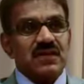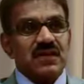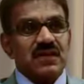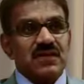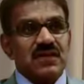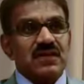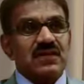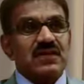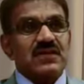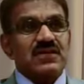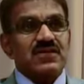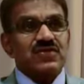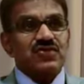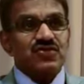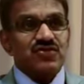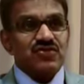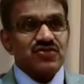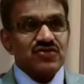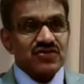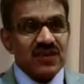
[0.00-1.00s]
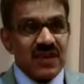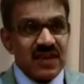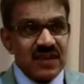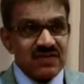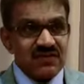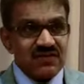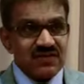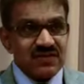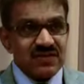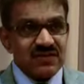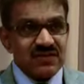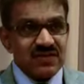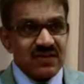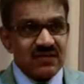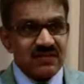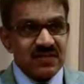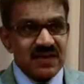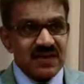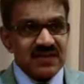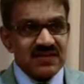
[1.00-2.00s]
the secondaries
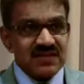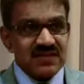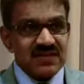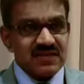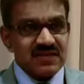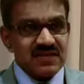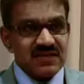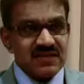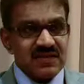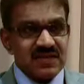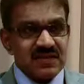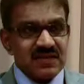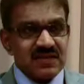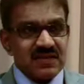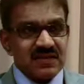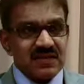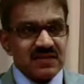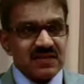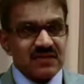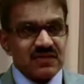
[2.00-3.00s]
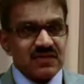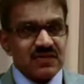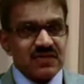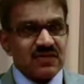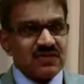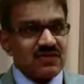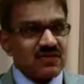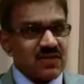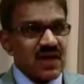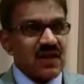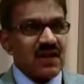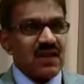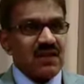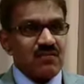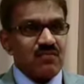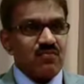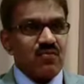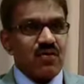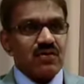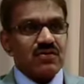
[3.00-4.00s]
or metastasis. So it's very
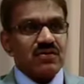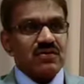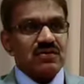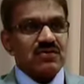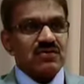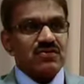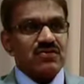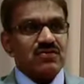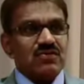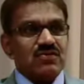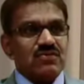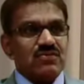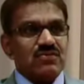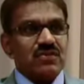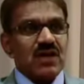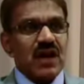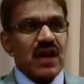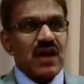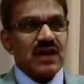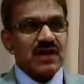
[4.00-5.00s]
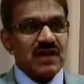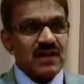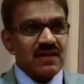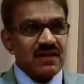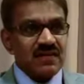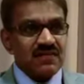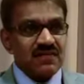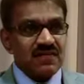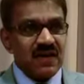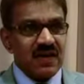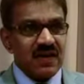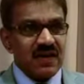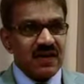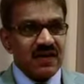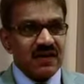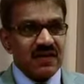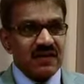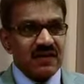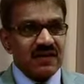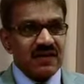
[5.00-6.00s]
important to identify
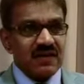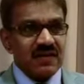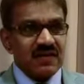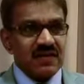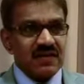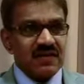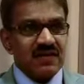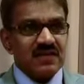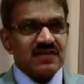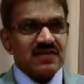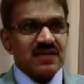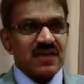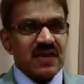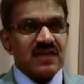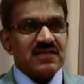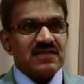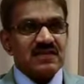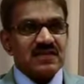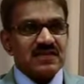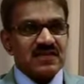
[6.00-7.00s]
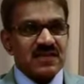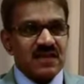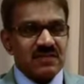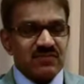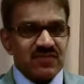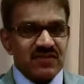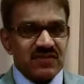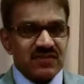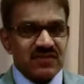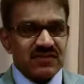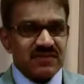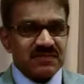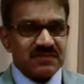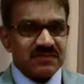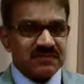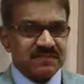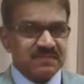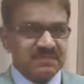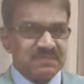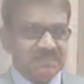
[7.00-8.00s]
these cancer stem cells.
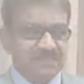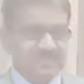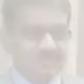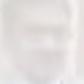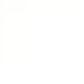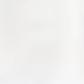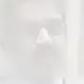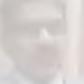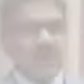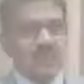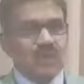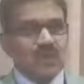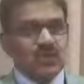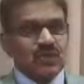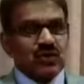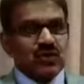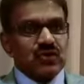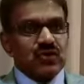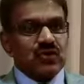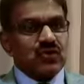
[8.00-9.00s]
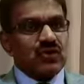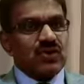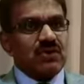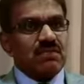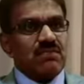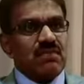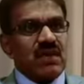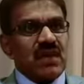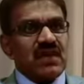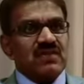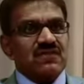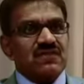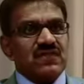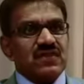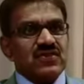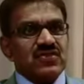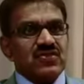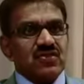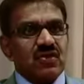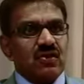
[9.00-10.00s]
So the
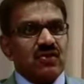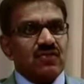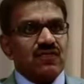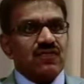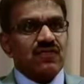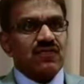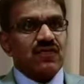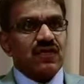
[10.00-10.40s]
benefits of